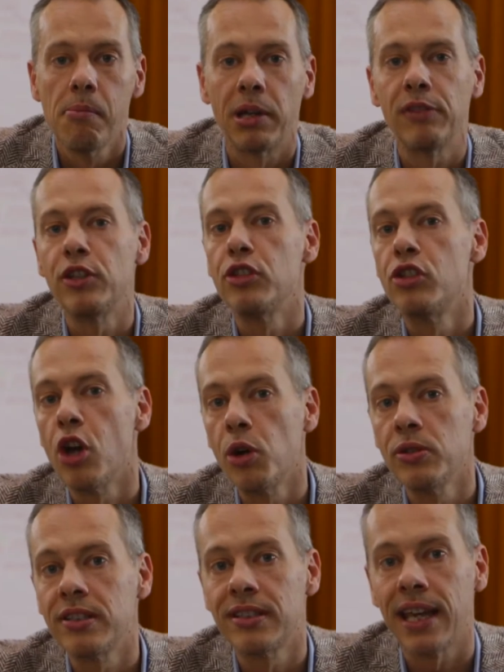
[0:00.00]
But if you
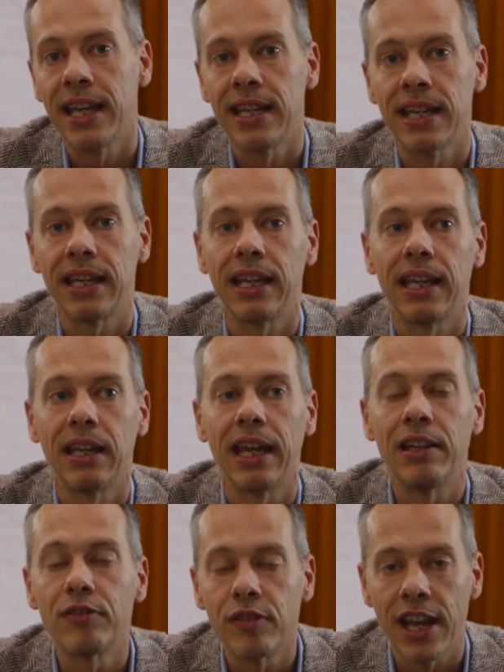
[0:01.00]
don't take
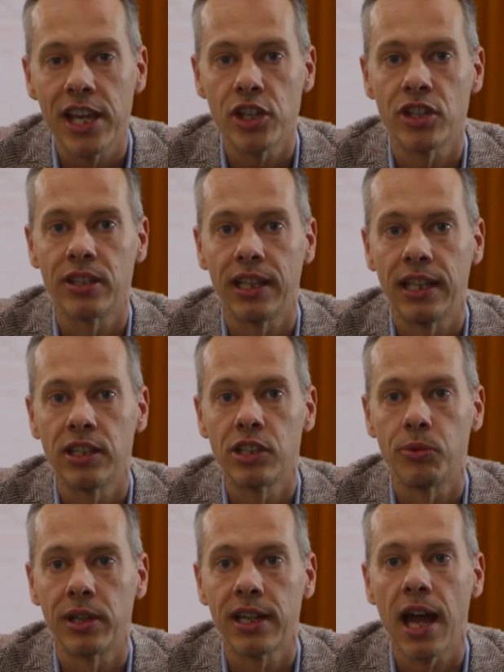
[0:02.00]
inflation
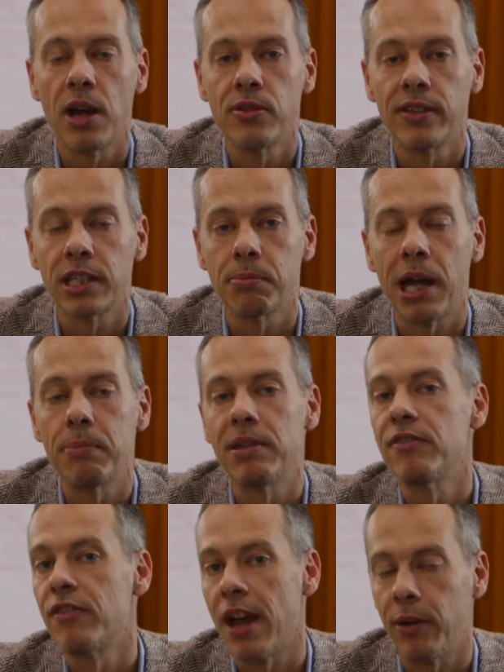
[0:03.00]
into account, this might
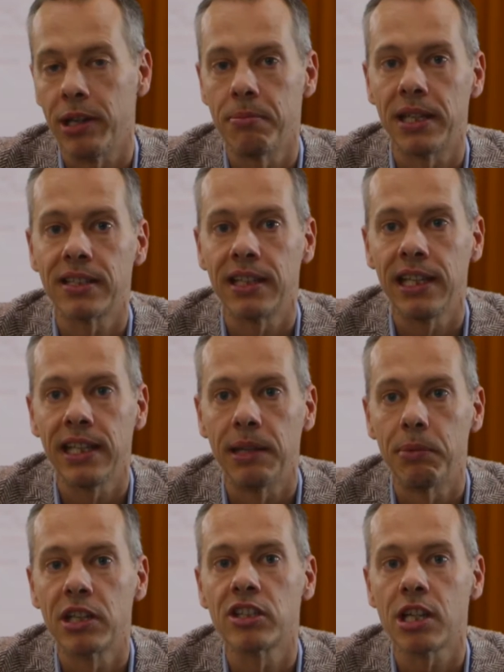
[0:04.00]
be very
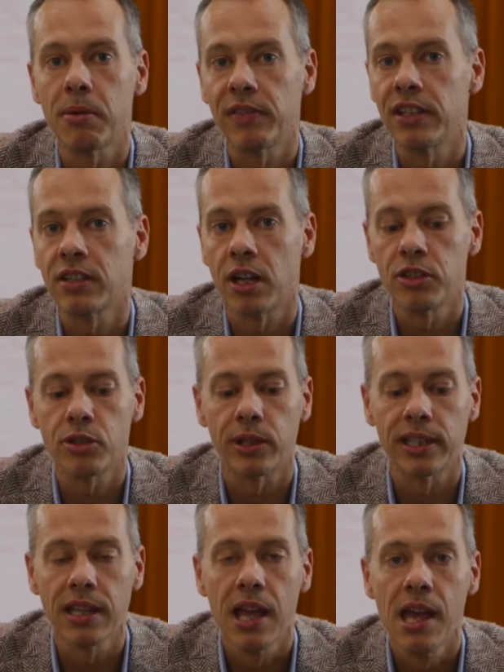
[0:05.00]
misleading, because some of these
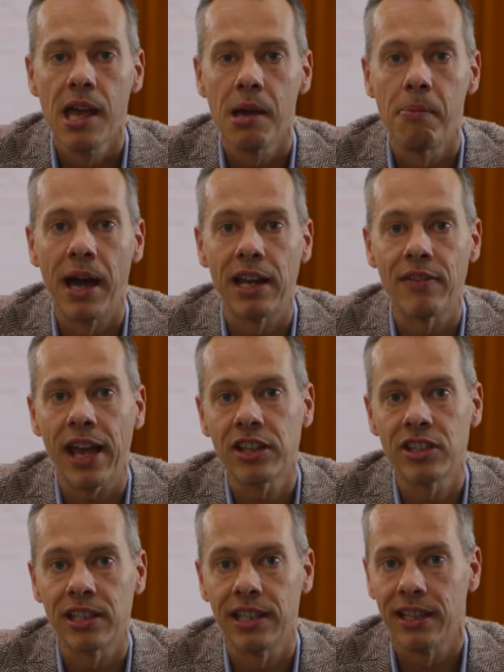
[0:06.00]
countries might have
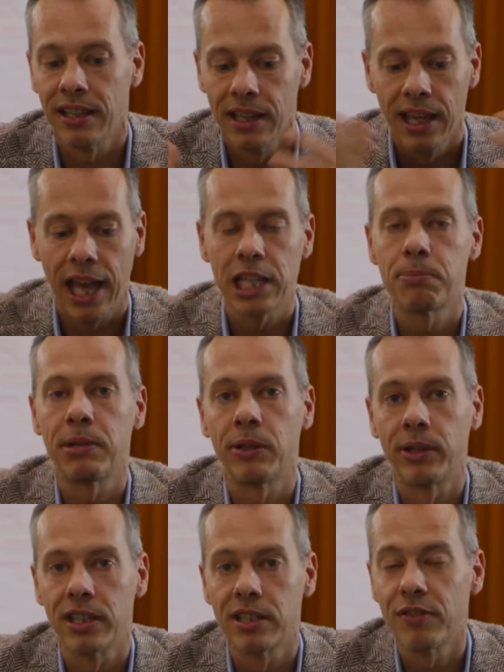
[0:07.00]
actually
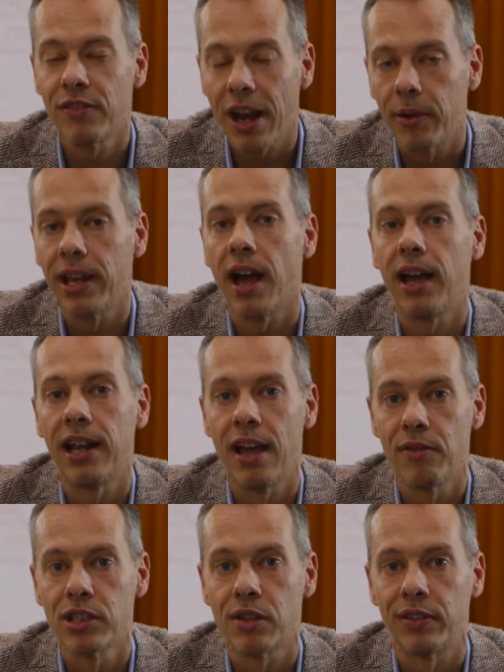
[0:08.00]
experienced very high
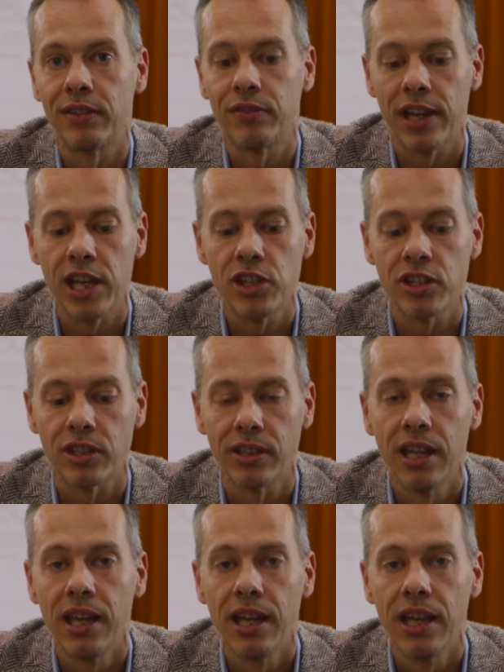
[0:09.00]
levels of inflation.